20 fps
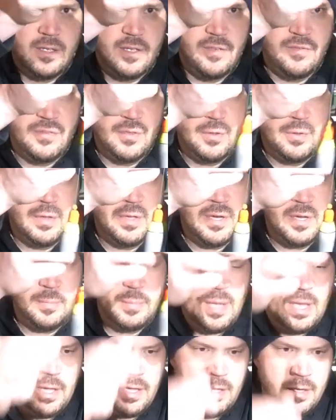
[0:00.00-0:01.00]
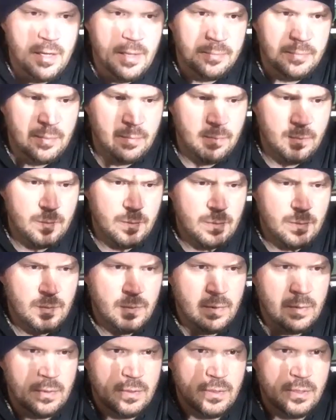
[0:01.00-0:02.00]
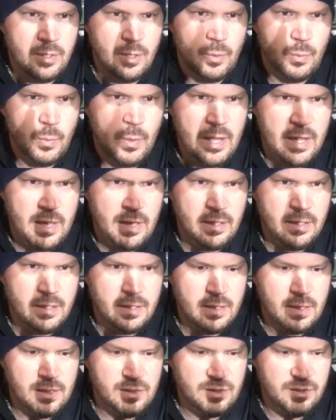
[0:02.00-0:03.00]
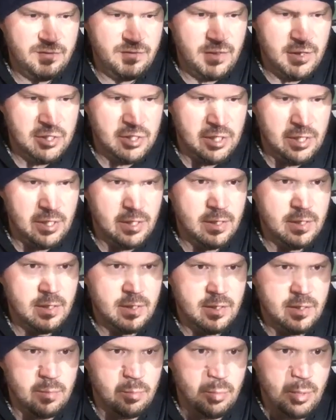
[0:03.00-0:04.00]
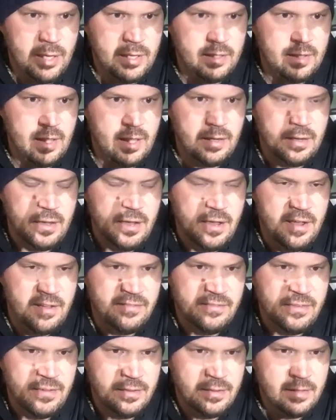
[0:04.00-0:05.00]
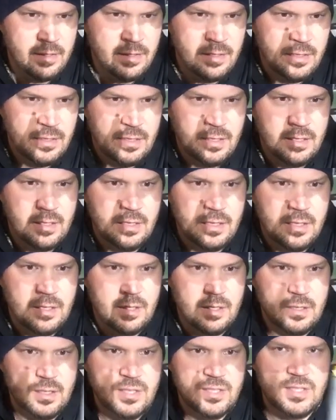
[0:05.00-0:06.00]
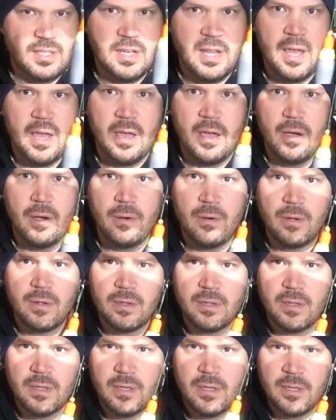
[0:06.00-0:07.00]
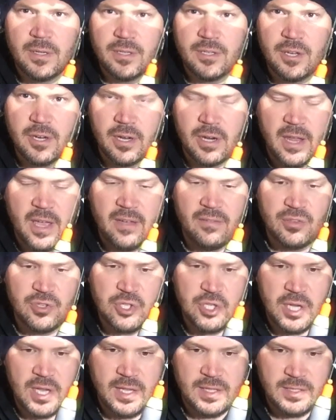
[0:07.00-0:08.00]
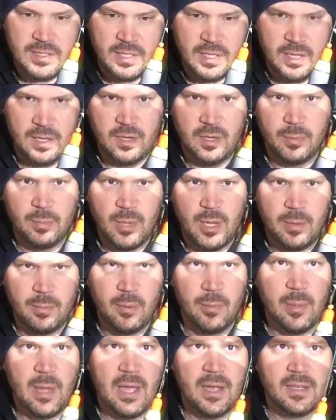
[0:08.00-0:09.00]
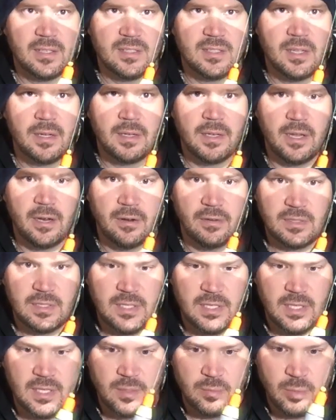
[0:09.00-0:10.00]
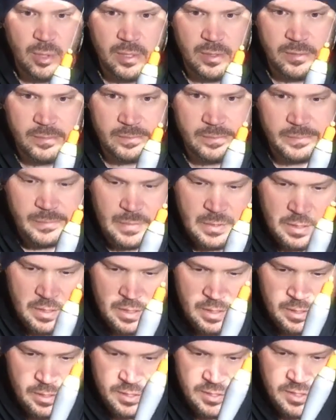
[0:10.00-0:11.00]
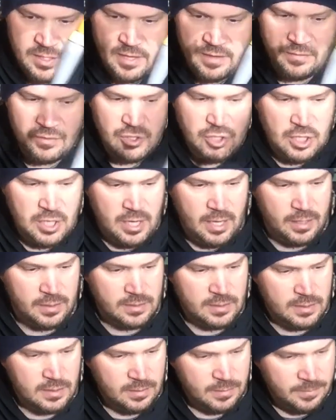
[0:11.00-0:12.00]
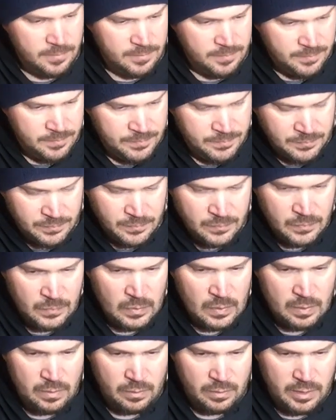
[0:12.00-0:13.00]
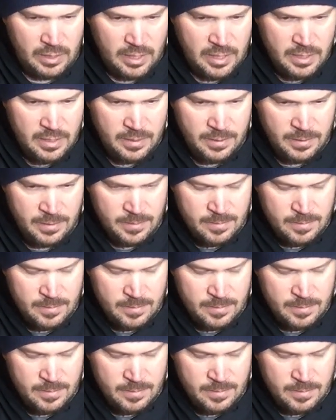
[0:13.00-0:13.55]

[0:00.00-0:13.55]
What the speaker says: if you end up hanging up your weight as you're fishing and you break that off, at least now you're going to have a chance of getting your bobber back. It's not guaranteed, but at least you have a chance. Okay?